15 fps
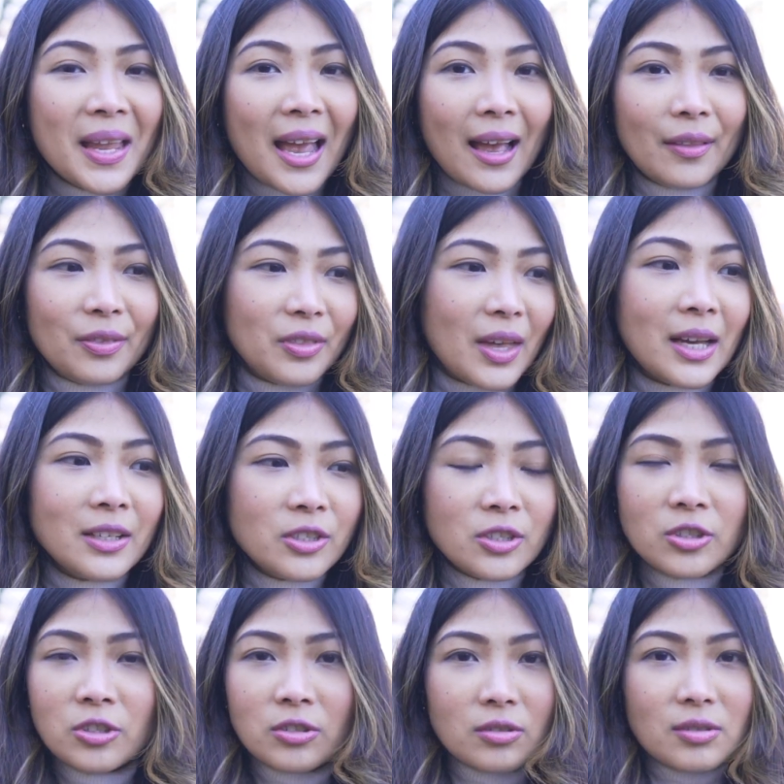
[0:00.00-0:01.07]
and
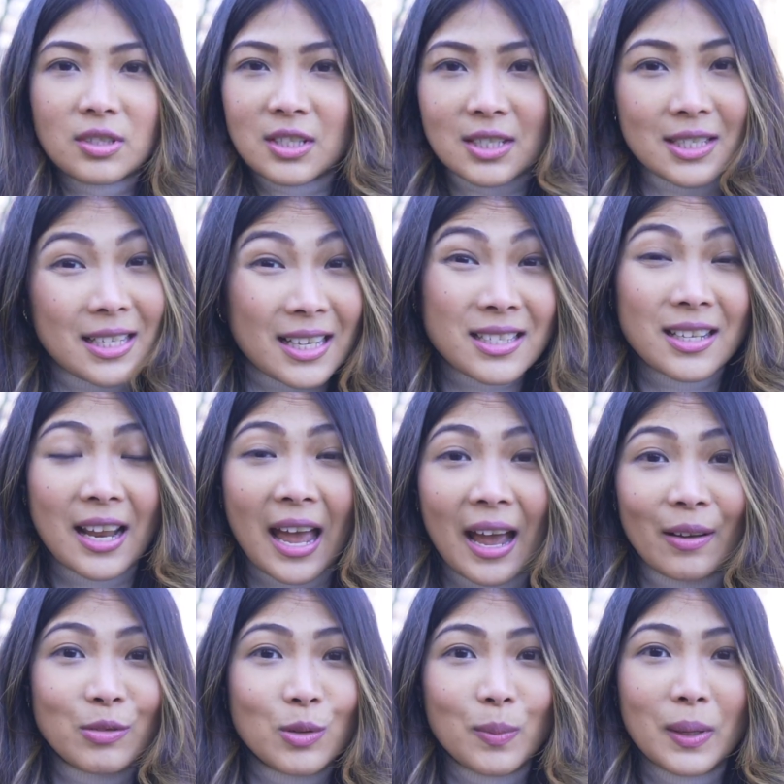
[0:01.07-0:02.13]
that's just doesn't
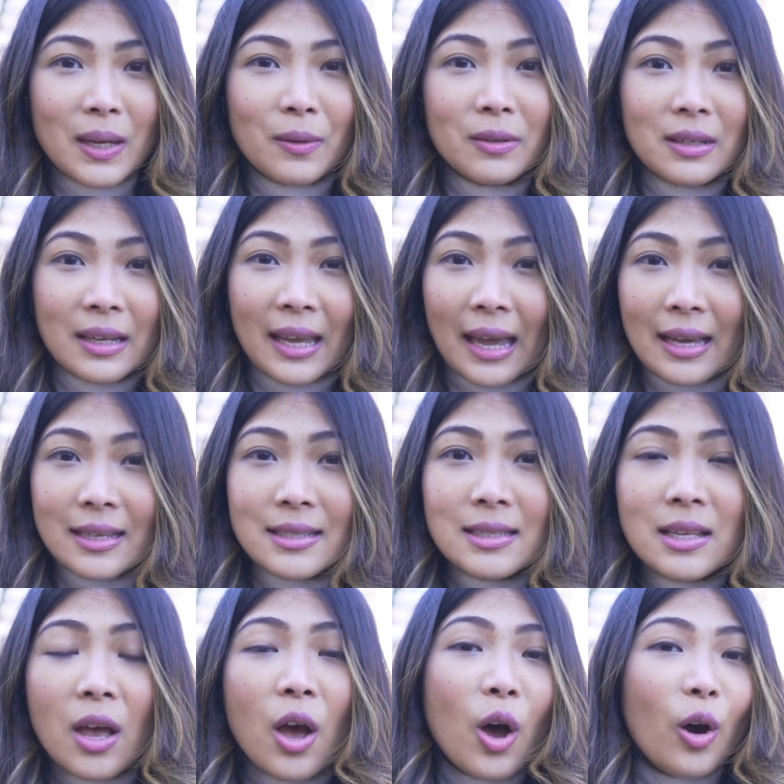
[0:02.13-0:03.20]
have to be the case.